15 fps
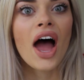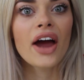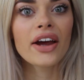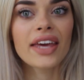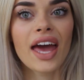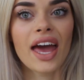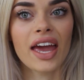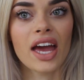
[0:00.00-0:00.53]

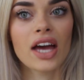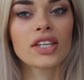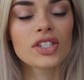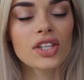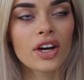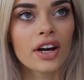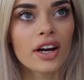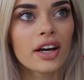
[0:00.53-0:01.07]
Okay,
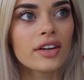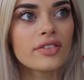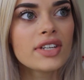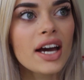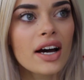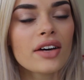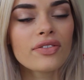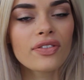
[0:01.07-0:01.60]
so
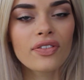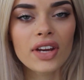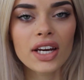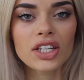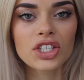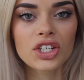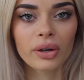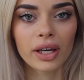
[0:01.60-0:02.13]
now I've
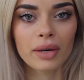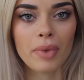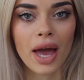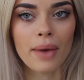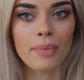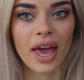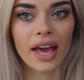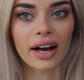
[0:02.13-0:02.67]
finished doing
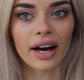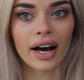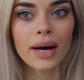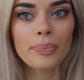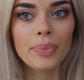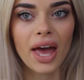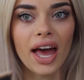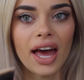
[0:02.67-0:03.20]
my
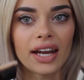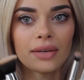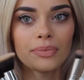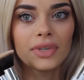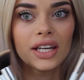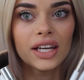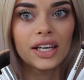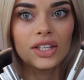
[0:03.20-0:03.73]
makeup and I'm
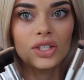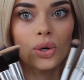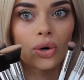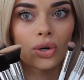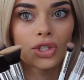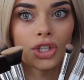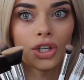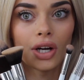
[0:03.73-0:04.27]
going to
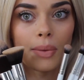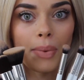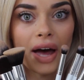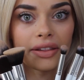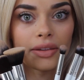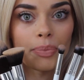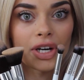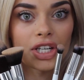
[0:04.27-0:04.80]
talk to you
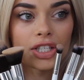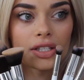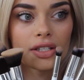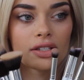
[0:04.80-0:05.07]
about the brushes.